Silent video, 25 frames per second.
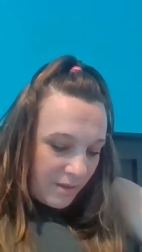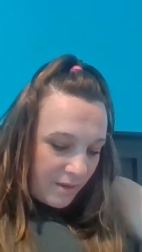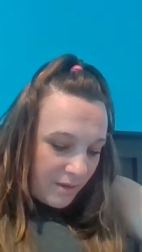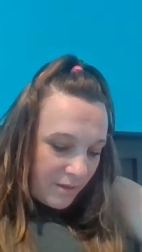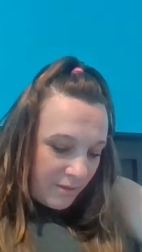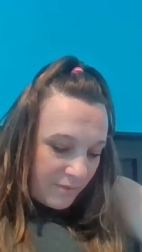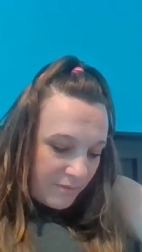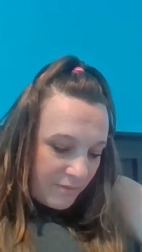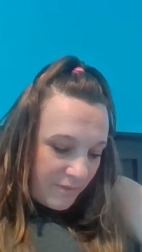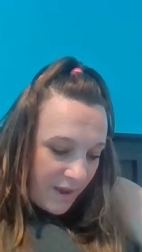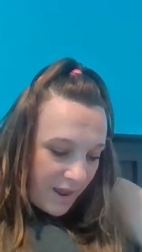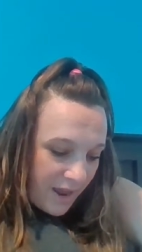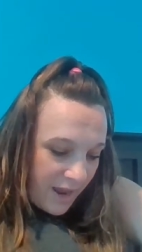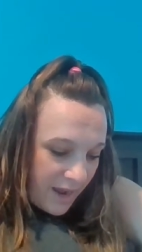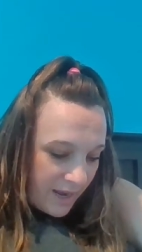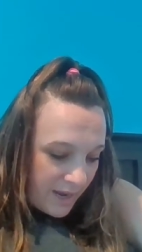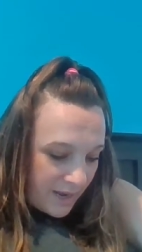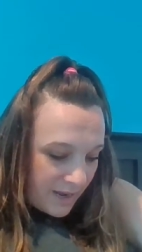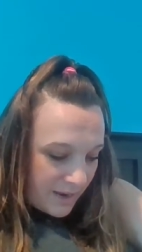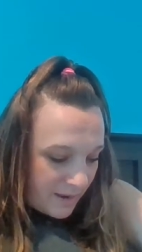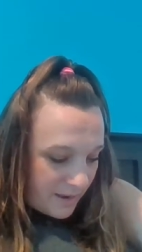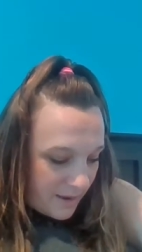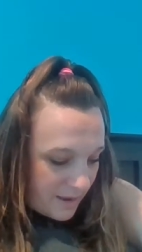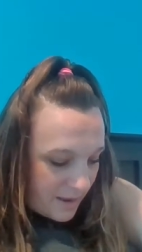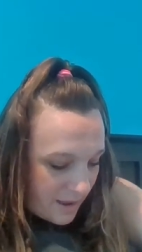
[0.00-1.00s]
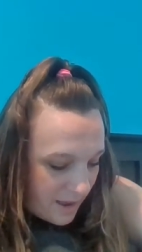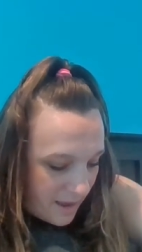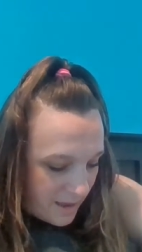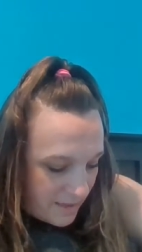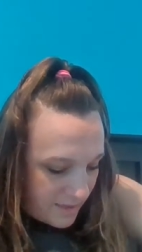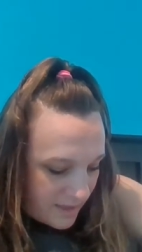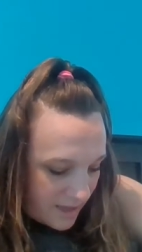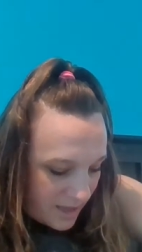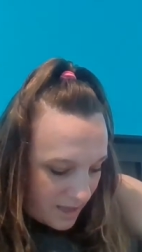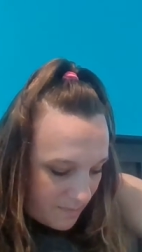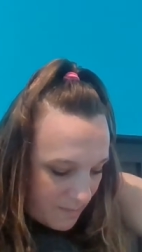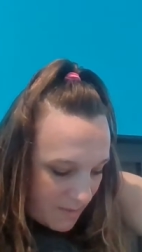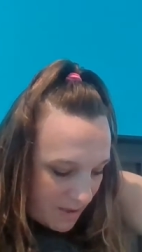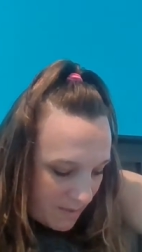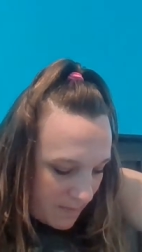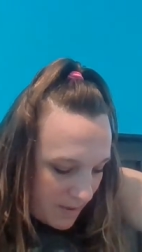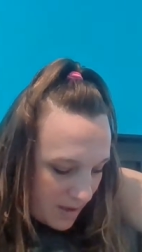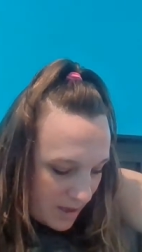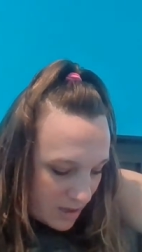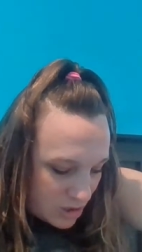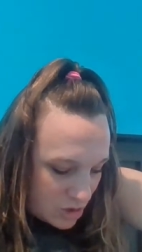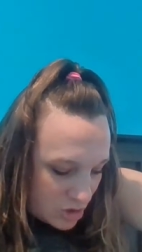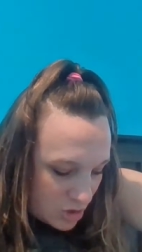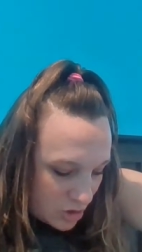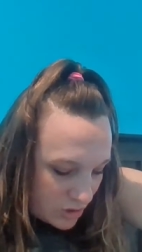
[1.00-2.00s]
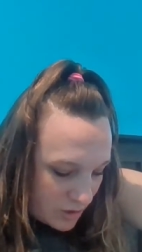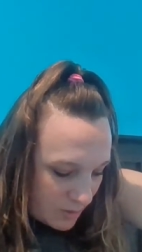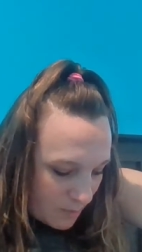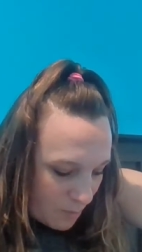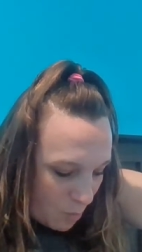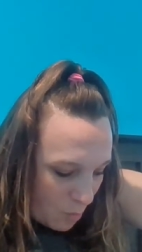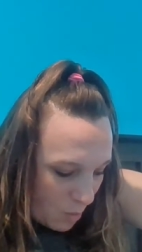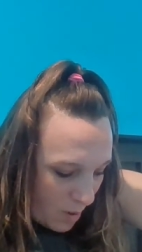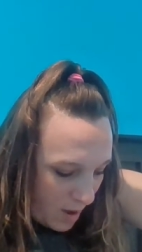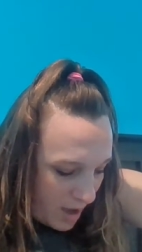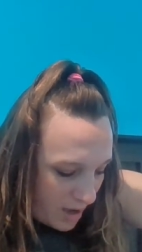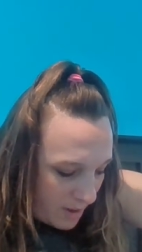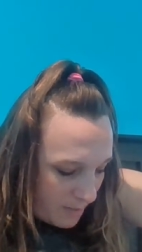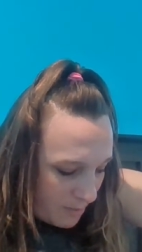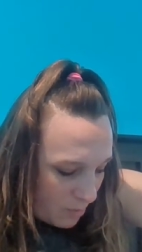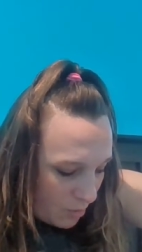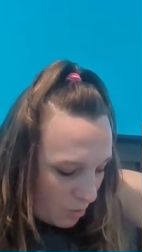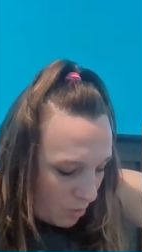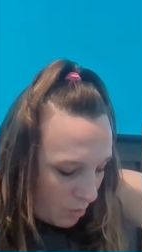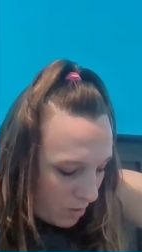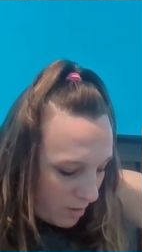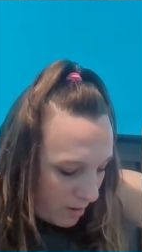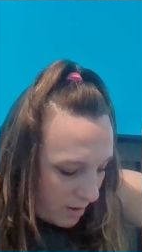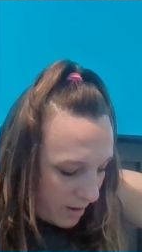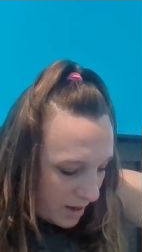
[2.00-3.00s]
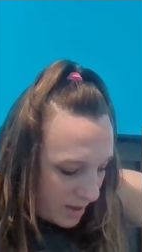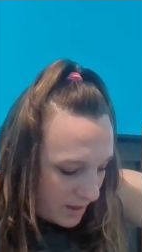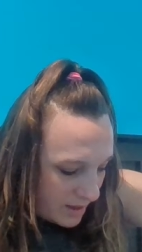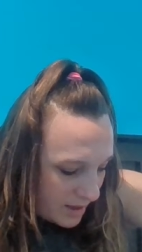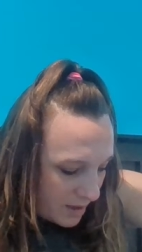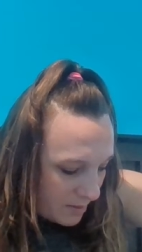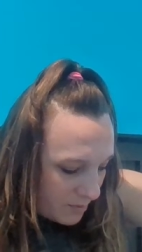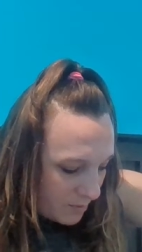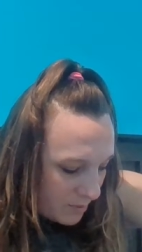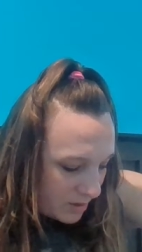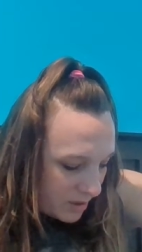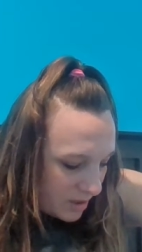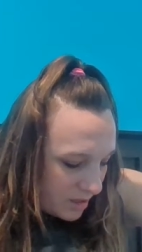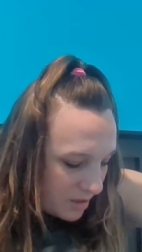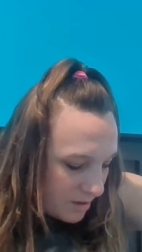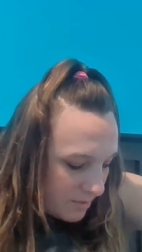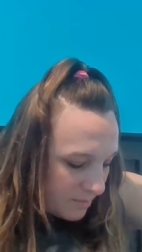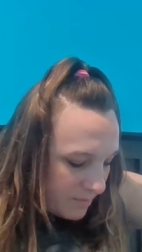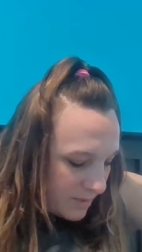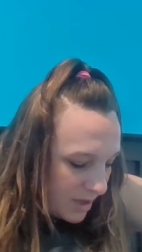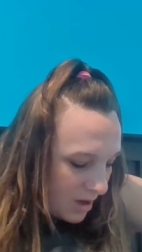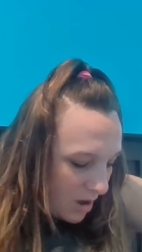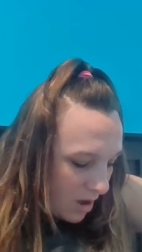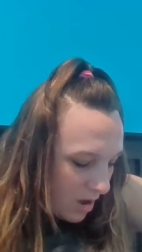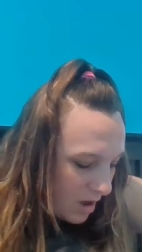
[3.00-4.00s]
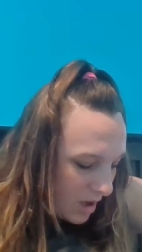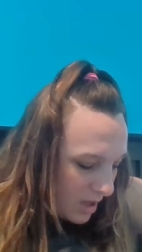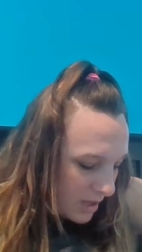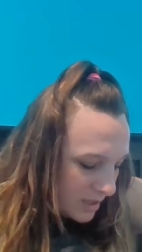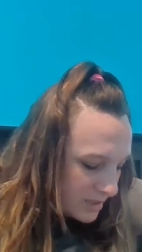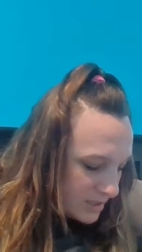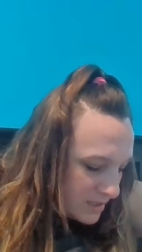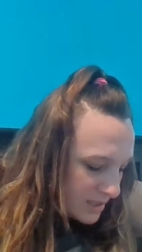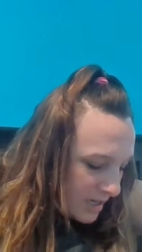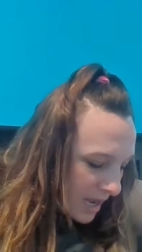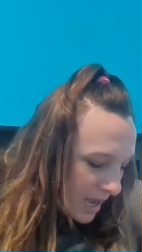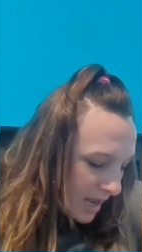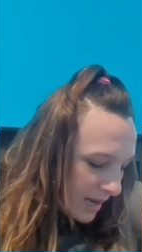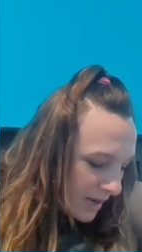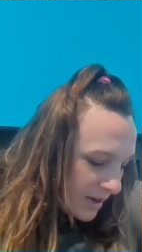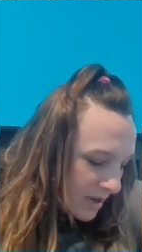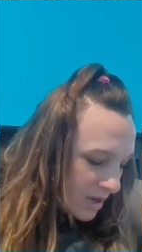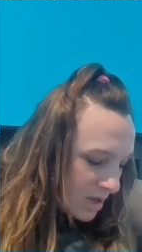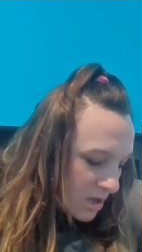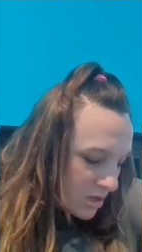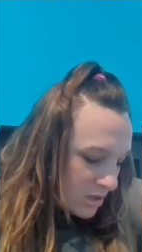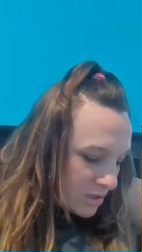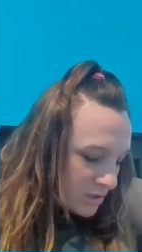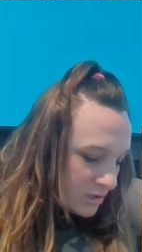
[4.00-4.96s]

All right. I think maybe I'll show them one more and then we're going to be all warrior. done.